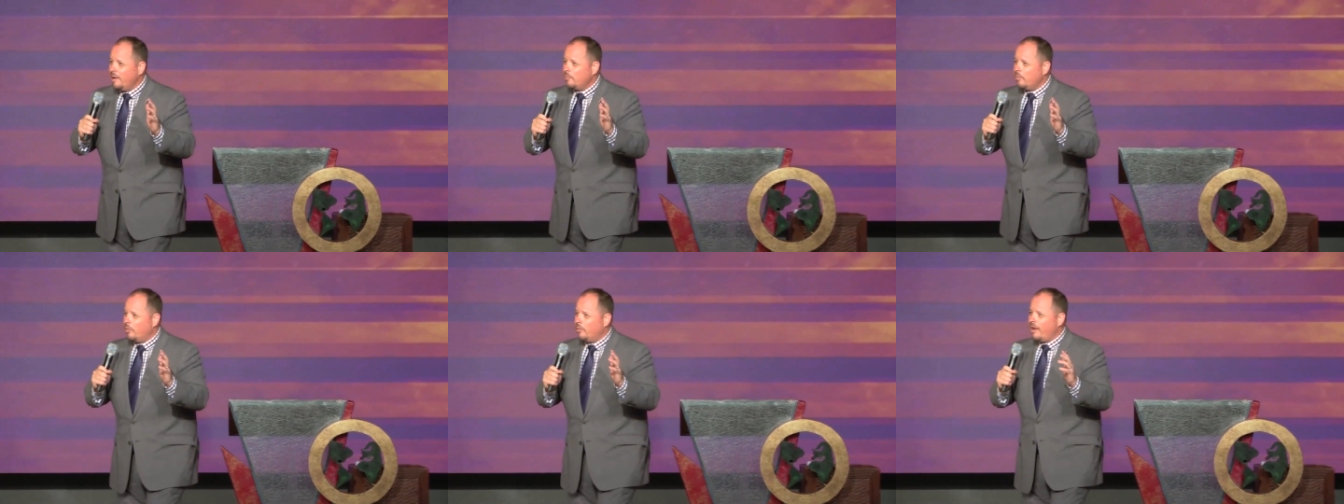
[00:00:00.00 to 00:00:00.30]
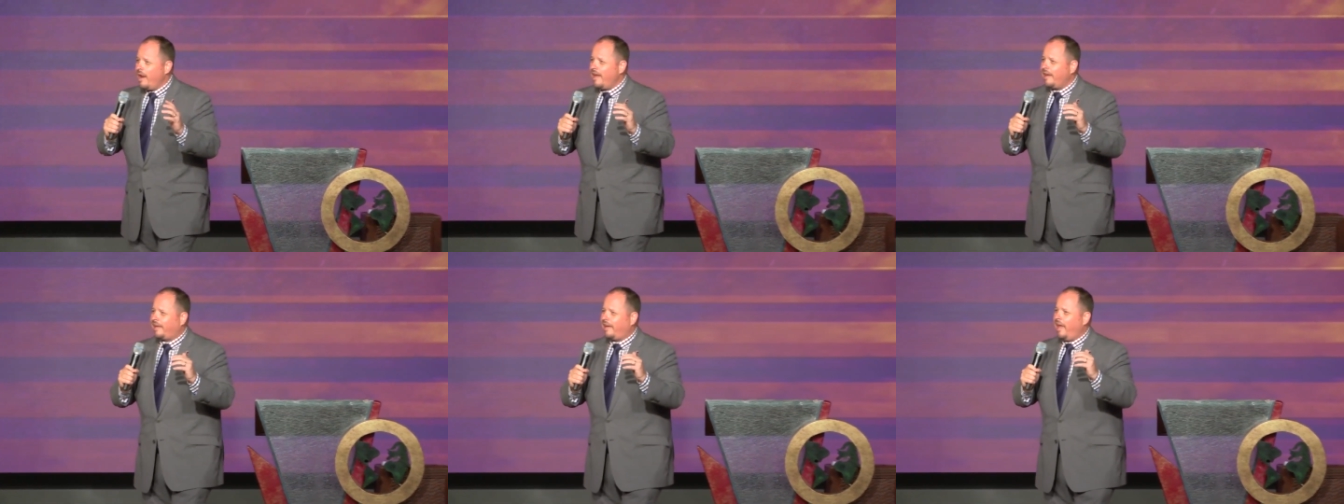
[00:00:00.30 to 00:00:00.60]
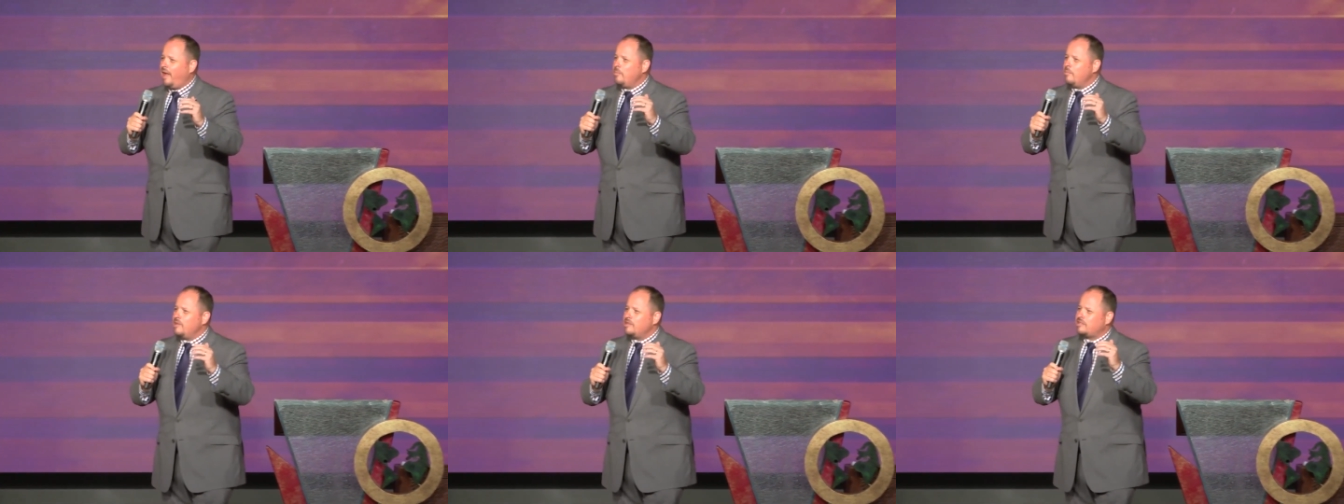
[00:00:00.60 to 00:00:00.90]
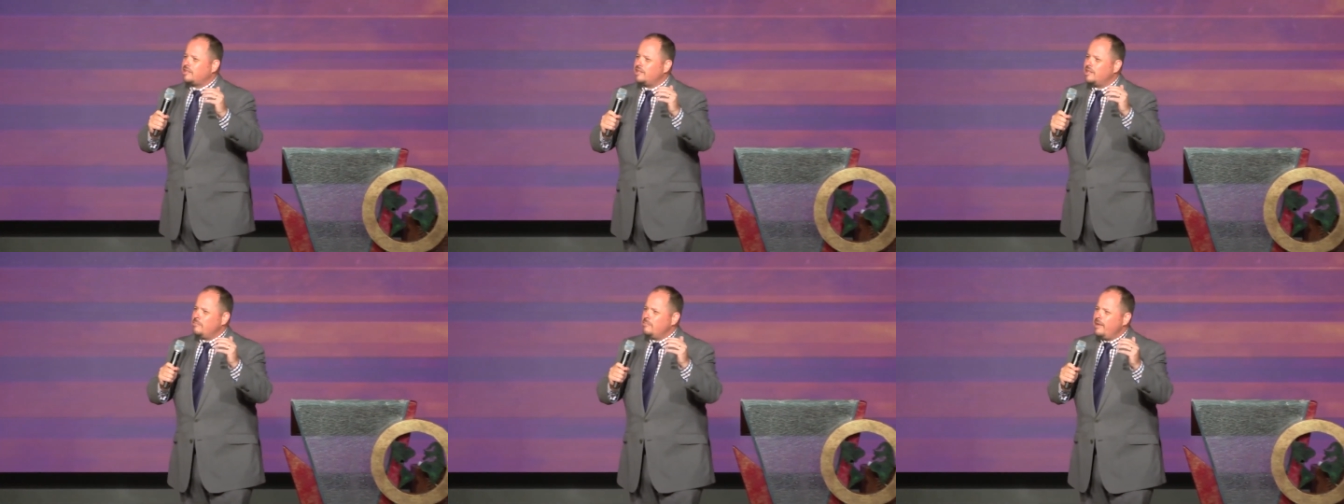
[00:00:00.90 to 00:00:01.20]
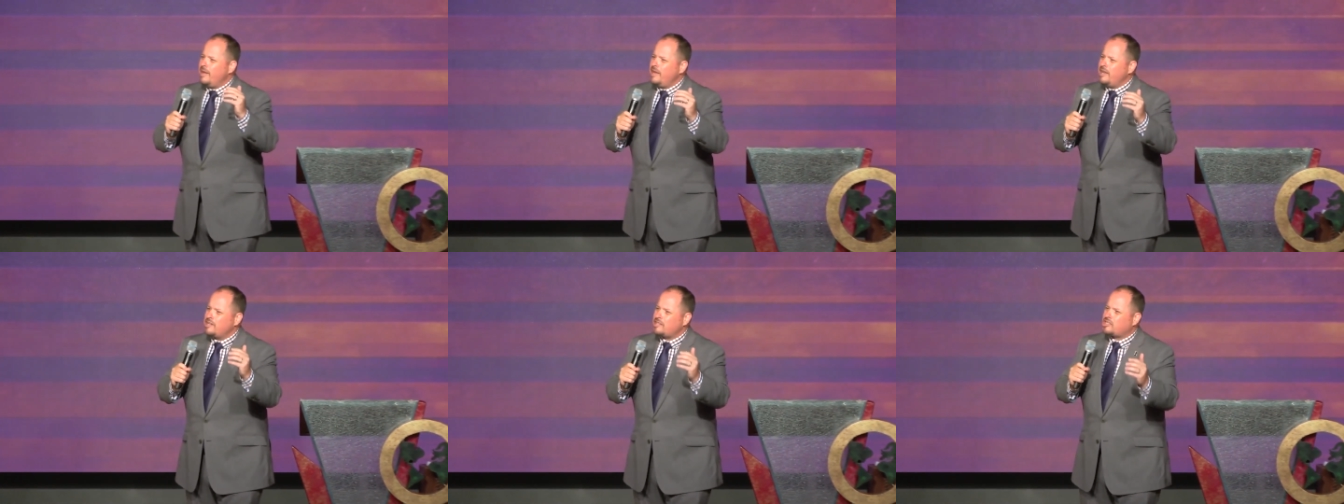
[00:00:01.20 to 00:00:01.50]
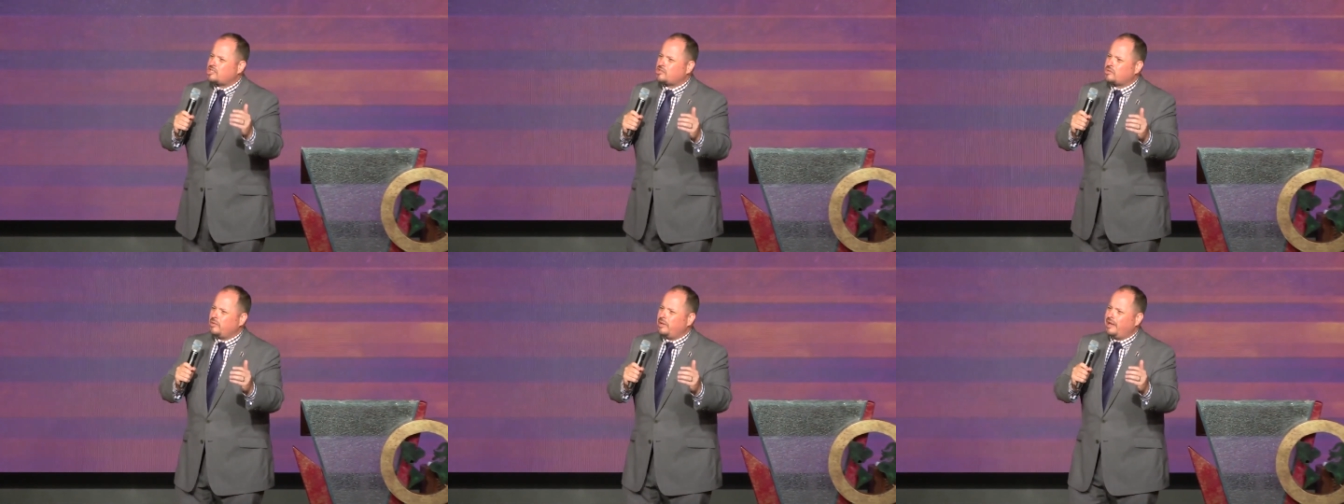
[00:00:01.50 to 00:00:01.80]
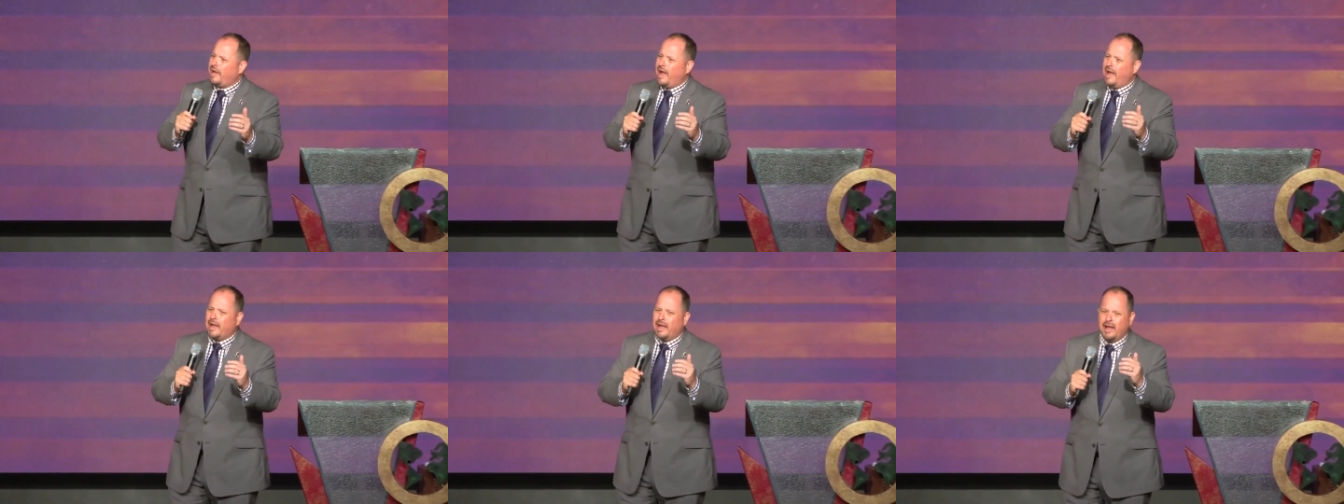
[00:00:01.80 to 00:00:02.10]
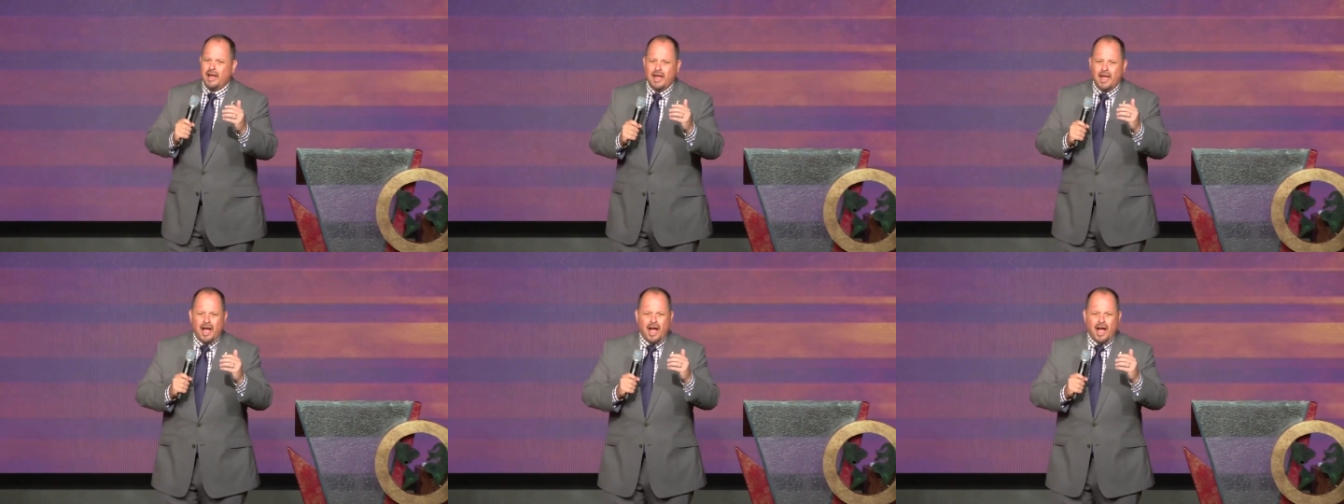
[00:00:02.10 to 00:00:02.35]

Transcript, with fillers: But when I came into the ministry, I,